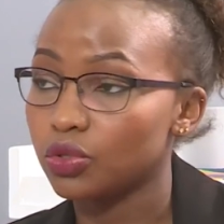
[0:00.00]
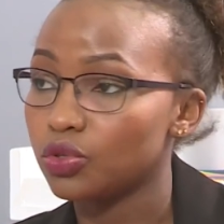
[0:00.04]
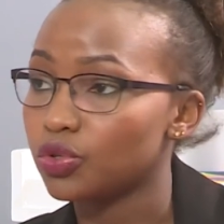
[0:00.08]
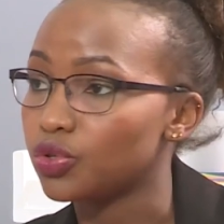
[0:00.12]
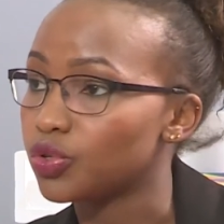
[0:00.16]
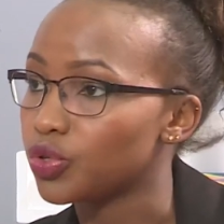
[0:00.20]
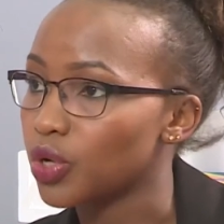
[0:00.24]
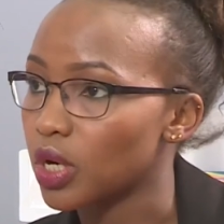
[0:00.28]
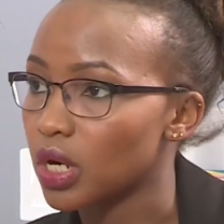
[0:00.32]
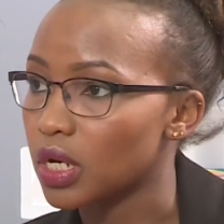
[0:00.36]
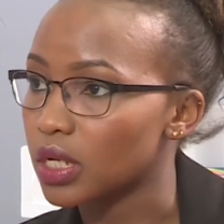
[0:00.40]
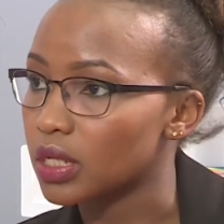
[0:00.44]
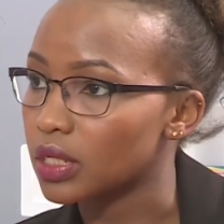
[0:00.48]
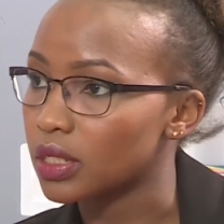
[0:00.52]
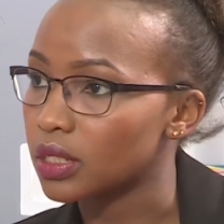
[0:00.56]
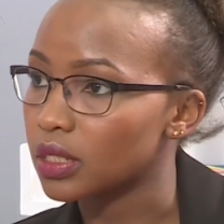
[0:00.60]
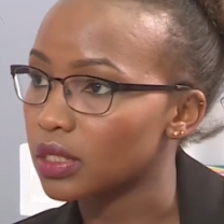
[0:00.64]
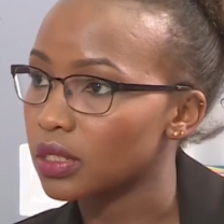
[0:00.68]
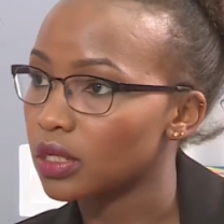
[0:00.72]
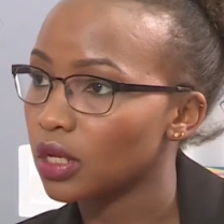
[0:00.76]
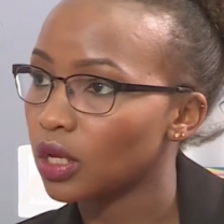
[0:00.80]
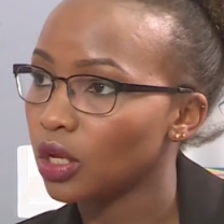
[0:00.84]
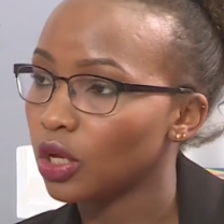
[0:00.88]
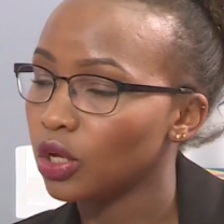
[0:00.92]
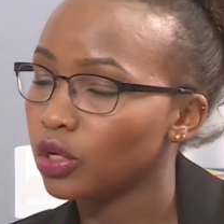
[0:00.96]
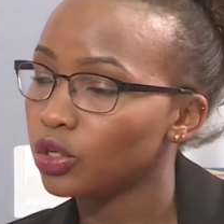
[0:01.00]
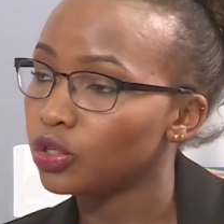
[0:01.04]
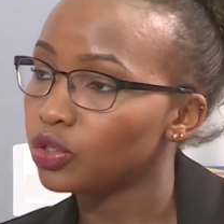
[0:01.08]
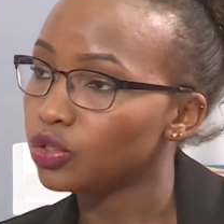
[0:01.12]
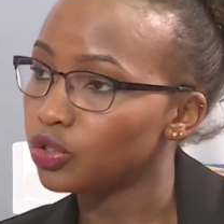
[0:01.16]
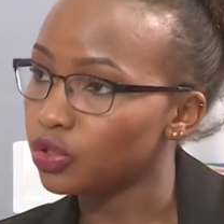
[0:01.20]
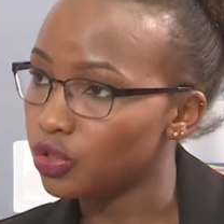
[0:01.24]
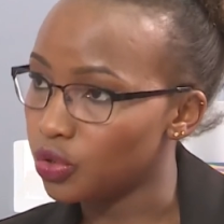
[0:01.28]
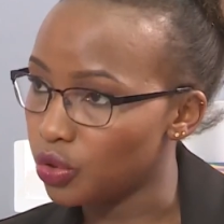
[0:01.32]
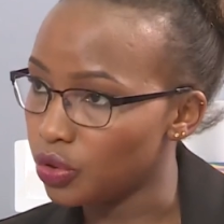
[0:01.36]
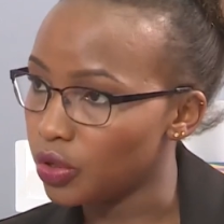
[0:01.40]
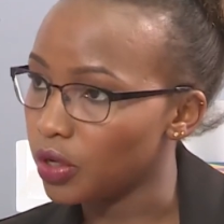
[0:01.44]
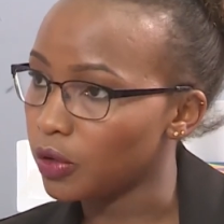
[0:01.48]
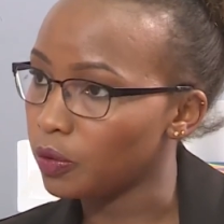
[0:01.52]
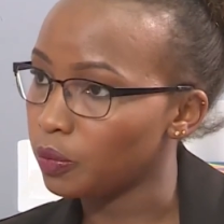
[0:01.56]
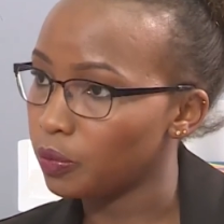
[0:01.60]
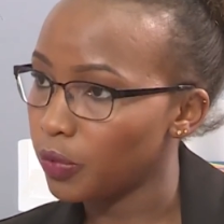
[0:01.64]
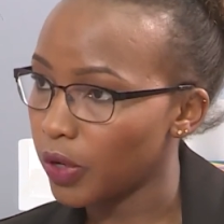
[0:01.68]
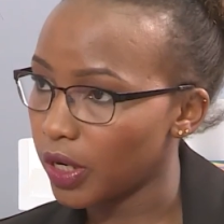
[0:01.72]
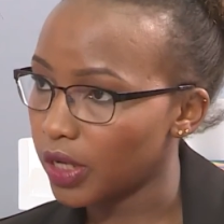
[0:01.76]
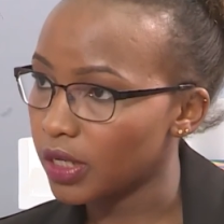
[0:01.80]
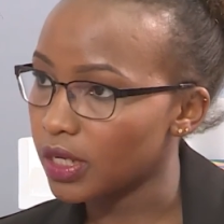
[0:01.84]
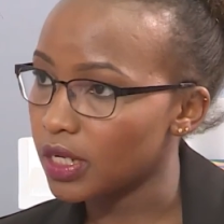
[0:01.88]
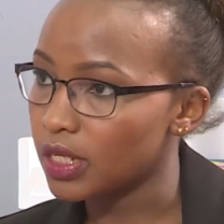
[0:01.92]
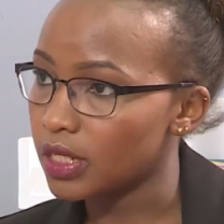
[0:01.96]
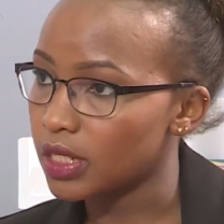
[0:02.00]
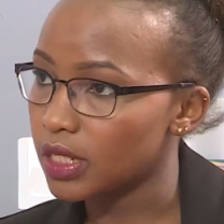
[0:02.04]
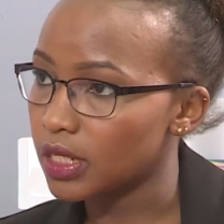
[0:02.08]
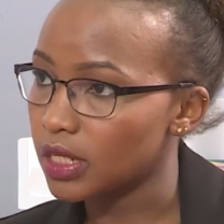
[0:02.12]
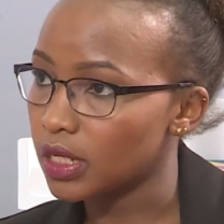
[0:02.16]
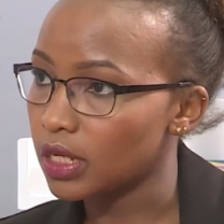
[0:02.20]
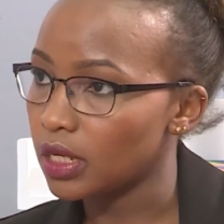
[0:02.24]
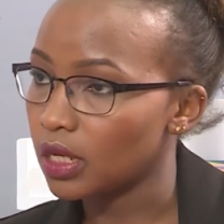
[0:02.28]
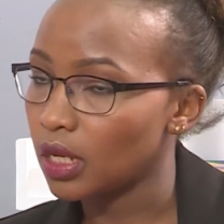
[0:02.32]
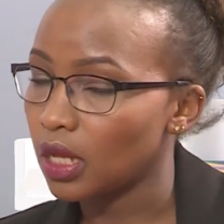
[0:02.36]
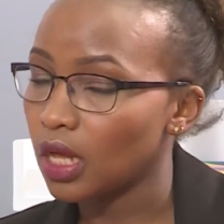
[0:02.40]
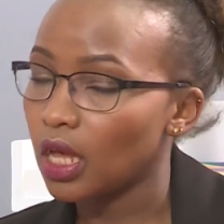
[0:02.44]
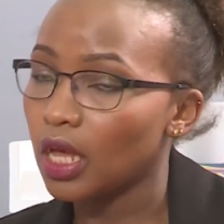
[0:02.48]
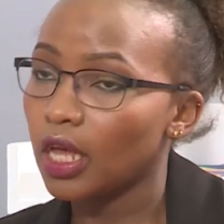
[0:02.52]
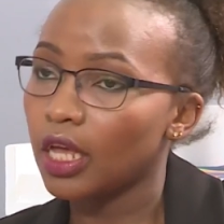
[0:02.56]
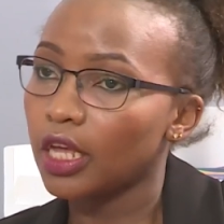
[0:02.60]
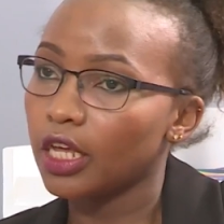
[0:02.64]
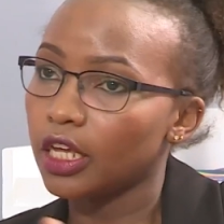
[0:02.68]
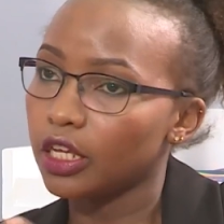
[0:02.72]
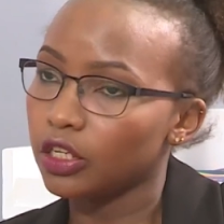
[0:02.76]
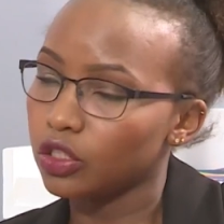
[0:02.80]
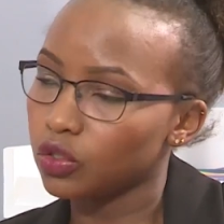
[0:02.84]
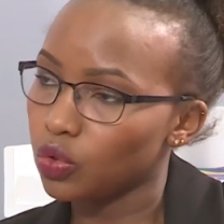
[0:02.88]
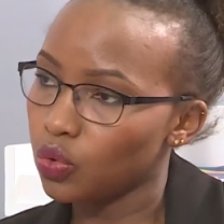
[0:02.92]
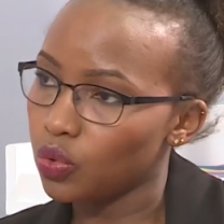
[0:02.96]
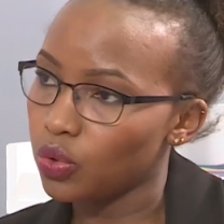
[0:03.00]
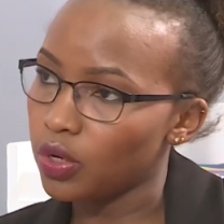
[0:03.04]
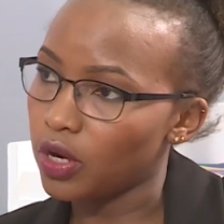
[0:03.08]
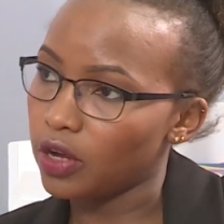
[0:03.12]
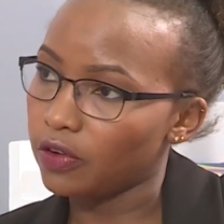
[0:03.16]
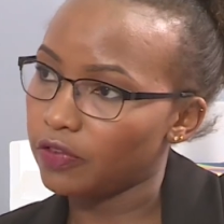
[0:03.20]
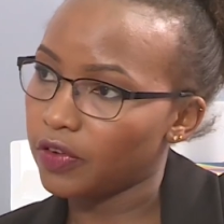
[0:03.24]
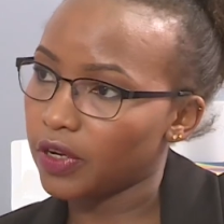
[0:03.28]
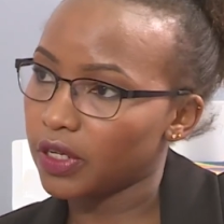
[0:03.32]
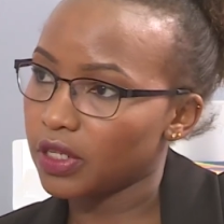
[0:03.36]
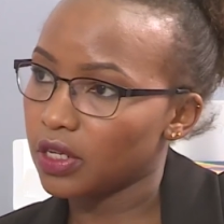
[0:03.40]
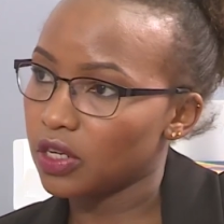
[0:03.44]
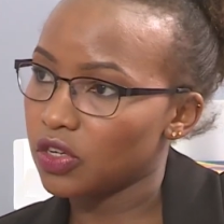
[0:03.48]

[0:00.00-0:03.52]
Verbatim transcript: drugs during pregnancy, it could affect